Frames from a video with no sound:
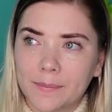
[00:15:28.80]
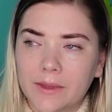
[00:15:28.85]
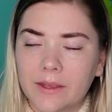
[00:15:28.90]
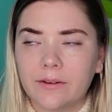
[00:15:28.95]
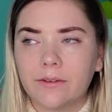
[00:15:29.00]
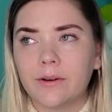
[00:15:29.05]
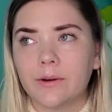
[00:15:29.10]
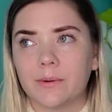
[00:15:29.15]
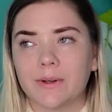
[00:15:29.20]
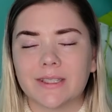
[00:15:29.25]
I
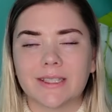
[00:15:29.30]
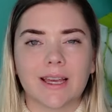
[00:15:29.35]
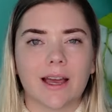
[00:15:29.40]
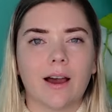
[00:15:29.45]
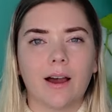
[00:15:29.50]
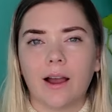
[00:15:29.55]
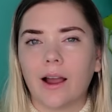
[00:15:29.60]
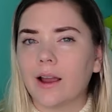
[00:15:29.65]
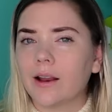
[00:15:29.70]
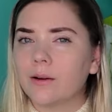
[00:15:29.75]
don't know, it's
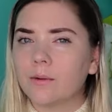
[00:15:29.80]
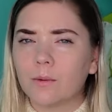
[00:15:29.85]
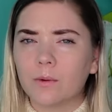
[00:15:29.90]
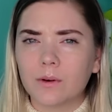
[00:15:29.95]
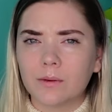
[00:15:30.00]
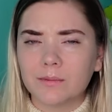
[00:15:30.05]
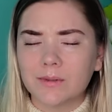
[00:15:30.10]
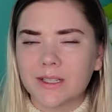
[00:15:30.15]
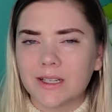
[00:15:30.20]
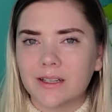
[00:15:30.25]
kind of
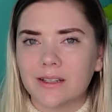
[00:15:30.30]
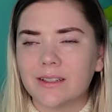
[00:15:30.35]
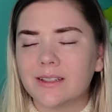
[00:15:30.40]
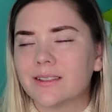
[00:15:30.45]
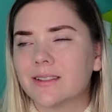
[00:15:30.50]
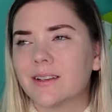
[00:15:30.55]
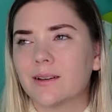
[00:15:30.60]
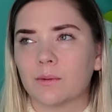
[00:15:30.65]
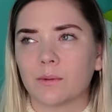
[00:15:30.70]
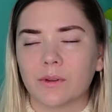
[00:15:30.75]
warm. It's
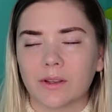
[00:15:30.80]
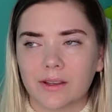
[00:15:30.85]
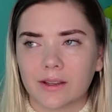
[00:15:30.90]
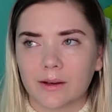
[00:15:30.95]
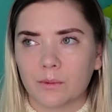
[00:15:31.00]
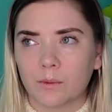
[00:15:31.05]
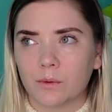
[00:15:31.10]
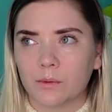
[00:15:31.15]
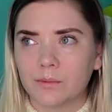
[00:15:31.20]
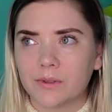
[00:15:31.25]
not really
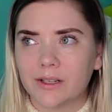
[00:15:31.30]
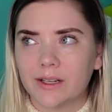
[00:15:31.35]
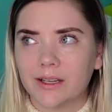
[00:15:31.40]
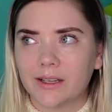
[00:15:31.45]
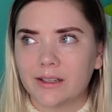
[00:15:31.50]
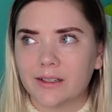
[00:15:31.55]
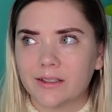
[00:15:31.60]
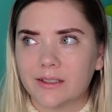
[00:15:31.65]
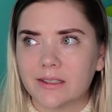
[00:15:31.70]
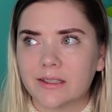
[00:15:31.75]
that warm today.
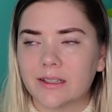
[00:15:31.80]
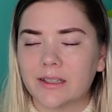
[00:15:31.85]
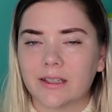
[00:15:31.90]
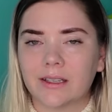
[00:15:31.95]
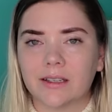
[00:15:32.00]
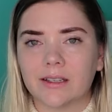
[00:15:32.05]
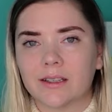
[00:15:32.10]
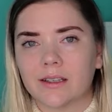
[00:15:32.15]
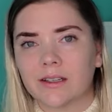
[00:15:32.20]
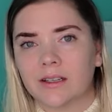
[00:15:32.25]
It's
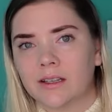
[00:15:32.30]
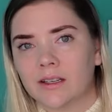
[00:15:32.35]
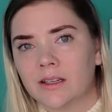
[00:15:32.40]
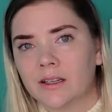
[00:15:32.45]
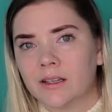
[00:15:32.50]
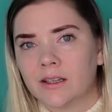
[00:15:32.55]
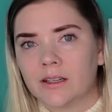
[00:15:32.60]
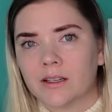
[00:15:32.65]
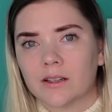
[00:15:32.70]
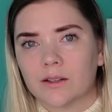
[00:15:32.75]
like
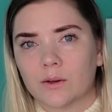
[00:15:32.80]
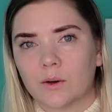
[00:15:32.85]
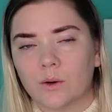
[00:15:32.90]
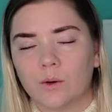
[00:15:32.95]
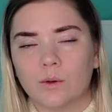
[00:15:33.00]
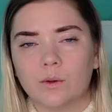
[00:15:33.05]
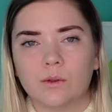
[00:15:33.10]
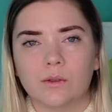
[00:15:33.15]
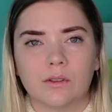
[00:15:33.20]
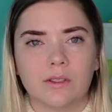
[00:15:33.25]

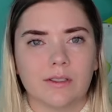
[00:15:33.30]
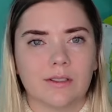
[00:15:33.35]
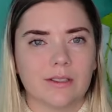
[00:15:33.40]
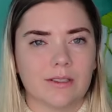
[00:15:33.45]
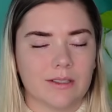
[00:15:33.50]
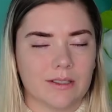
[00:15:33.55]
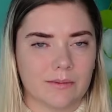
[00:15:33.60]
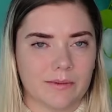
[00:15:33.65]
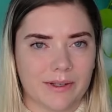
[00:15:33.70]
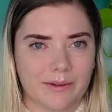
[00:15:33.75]
cold and then
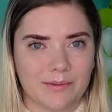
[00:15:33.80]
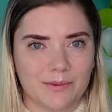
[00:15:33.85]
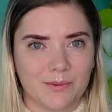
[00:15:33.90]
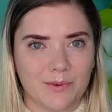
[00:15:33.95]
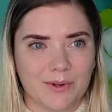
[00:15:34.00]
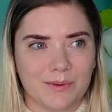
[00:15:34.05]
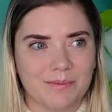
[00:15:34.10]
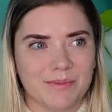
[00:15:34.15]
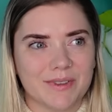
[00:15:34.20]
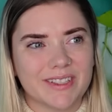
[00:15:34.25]
sometimes
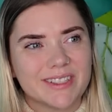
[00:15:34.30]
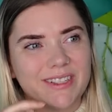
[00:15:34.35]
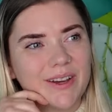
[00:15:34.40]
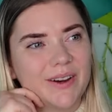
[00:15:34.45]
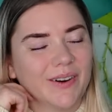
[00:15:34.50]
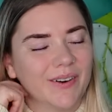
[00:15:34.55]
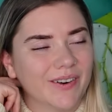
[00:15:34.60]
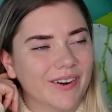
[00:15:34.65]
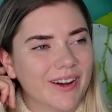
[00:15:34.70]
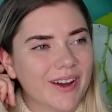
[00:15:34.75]
warm.
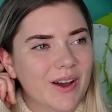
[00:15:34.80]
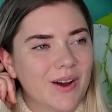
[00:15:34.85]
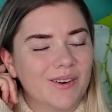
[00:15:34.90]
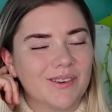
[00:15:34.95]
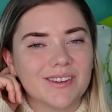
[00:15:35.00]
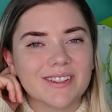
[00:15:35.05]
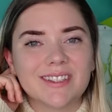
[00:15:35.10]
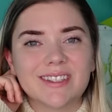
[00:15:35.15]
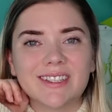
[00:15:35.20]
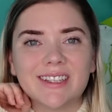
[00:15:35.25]
So
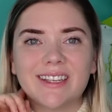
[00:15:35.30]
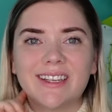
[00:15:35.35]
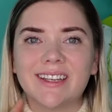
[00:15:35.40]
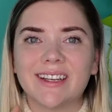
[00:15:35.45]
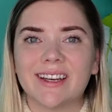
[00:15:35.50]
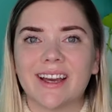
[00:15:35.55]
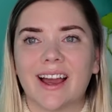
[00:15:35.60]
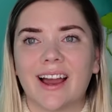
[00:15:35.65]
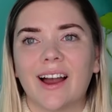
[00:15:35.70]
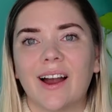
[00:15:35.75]
we'll see
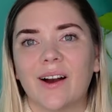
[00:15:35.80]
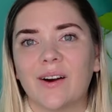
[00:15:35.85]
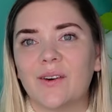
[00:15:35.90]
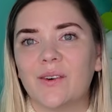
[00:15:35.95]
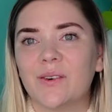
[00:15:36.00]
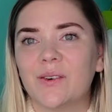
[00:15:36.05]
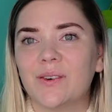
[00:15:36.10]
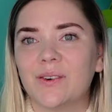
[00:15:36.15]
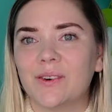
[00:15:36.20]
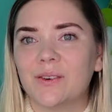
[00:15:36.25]

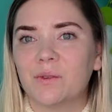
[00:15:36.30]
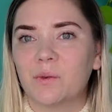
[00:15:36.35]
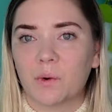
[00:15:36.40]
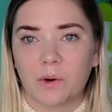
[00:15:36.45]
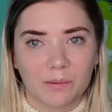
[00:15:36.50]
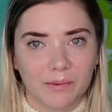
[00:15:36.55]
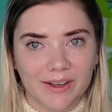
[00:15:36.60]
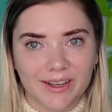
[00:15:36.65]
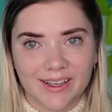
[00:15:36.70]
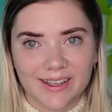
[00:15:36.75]
how
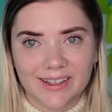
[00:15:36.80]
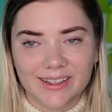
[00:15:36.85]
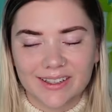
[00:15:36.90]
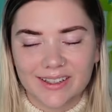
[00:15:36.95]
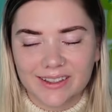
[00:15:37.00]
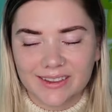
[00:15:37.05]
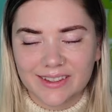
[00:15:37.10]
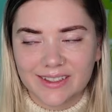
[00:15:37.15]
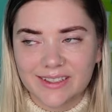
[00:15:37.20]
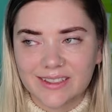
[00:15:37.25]
warm I get
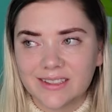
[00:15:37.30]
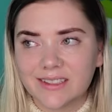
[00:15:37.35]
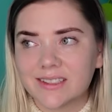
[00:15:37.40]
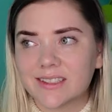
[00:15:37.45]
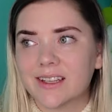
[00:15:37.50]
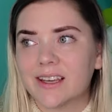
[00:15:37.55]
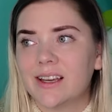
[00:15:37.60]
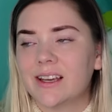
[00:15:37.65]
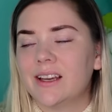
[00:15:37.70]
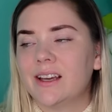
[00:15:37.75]
in this
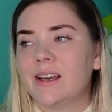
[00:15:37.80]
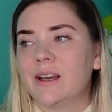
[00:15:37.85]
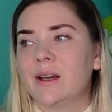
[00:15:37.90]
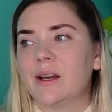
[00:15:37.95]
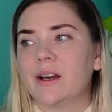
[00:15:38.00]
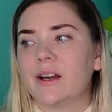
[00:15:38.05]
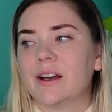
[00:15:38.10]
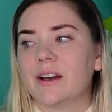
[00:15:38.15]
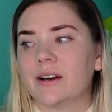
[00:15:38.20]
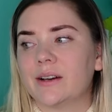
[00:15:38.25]

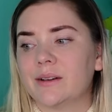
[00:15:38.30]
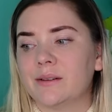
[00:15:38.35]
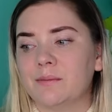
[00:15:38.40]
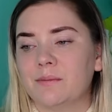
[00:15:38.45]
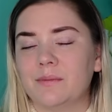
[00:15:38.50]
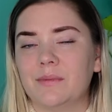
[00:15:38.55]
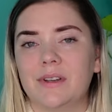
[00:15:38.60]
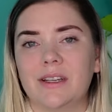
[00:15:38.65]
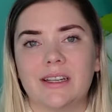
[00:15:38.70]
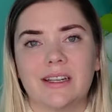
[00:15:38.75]

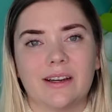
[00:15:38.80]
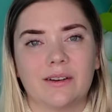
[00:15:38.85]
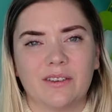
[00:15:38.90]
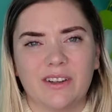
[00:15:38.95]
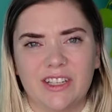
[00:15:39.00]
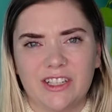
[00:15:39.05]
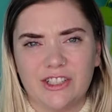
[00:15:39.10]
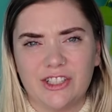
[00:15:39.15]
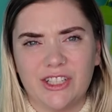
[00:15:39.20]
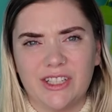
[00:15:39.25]
um, and how
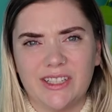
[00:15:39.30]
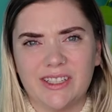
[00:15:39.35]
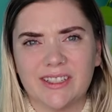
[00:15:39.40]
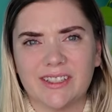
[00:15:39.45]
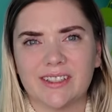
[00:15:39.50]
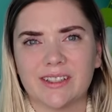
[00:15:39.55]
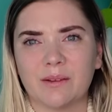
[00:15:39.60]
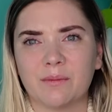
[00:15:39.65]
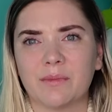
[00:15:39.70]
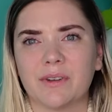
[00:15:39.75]
itchy.
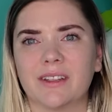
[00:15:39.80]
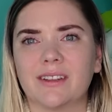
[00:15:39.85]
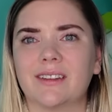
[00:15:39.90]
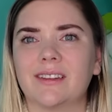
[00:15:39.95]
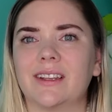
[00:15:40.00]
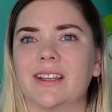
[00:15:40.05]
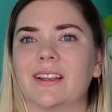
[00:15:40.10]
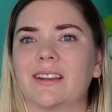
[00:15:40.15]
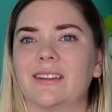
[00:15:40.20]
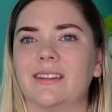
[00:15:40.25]
I may
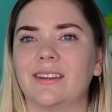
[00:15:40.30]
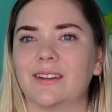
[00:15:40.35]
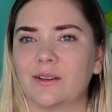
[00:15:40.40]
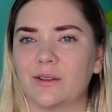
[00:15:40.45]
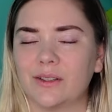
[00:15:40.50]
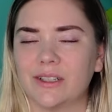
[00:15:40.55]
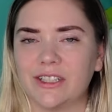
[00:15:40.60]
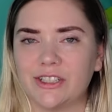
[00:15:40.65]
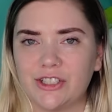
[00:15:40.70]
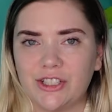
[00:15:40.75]
look a
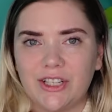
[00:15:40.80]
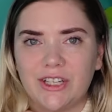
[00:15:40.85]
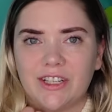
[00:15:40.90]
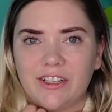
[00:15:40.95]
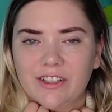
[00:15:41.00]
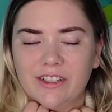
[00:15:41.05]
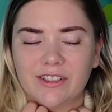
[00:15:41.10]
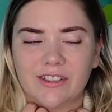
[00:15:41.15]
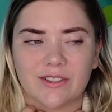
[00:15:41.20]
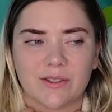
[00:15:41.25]
little itchy
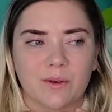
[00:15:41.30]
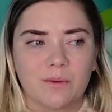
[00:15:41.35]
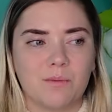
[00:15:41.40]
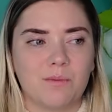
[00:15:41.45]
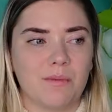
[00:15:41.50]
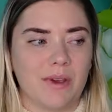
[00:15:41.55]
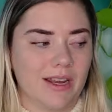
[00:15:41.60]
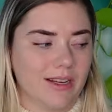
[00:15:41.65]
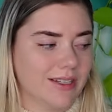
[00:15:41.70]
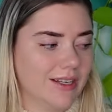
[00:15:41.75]
here, so I
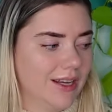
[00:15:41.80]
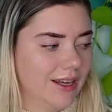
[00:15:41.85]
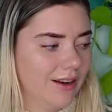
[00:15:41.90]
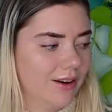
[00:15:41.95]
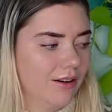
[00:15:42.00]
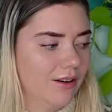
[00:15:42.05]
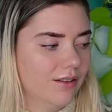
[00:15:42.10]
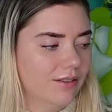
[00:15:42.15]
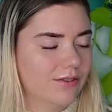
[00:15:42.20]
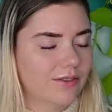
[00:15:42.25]
may take it
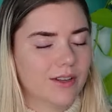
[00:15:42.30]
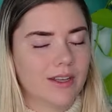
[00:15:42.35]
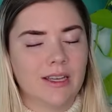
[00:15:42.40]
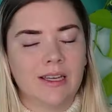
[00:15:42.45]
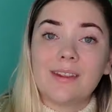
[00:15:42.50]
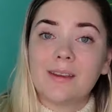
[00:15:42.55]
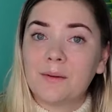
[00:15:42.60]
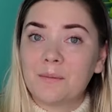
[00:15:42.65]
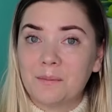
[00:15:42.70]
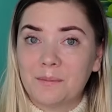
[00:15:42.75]
off.
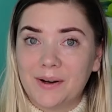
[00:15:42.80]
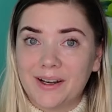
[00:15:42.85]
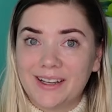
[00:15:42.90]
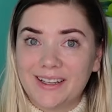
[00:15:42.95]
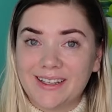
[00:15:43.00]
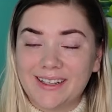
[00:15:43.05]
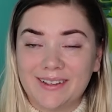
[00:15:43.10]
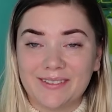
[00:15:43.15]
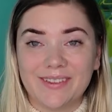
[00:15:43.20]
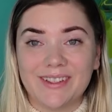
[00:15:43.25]
But
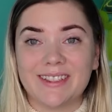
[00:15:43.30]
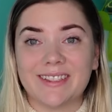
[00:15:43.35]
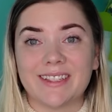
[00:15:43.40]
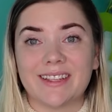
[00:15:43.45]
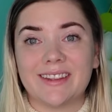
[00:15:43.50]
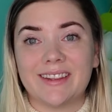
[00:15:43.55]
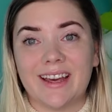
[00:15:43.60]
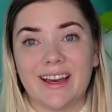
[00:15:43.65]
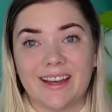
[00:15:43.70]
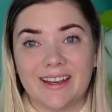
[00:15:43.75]
anyways,
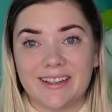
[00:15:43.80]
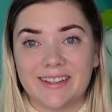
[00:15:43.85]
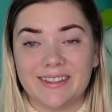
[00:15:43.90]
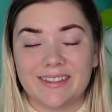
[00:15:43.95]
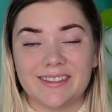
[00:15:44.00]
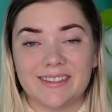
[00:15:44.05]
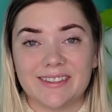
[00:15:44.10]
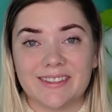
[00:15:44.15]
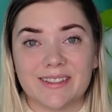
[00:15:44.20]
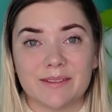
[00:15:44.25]
that
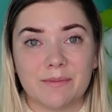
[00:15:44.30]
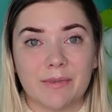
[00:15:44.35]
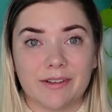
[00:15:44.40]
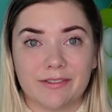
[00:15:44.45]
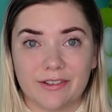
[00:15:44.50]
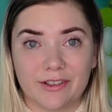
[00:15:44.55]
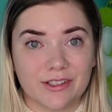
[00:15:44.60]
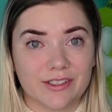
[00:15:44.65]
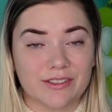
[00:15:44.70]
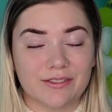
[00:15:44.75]
is my
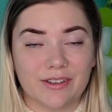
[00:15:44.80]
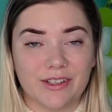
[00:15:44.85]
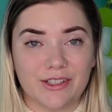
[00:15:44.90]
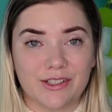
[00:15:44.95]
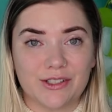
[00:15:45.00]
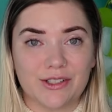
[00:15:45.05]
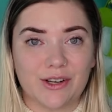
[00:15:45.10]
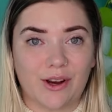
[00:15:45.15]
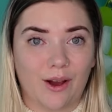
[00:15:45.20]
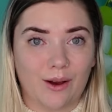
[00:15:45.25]
first
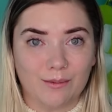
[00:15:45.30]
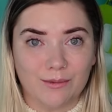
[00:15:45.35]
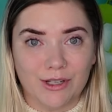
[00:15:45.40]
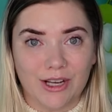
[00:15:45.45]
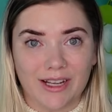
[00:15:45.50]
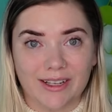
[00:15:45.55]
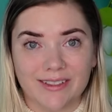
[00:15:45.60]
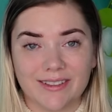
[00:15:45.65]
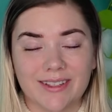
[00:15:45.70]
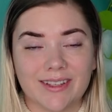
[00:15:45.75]
finished
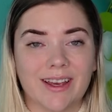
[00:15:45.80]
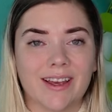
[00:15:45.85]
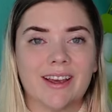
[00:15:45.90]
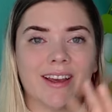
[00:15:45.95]
object.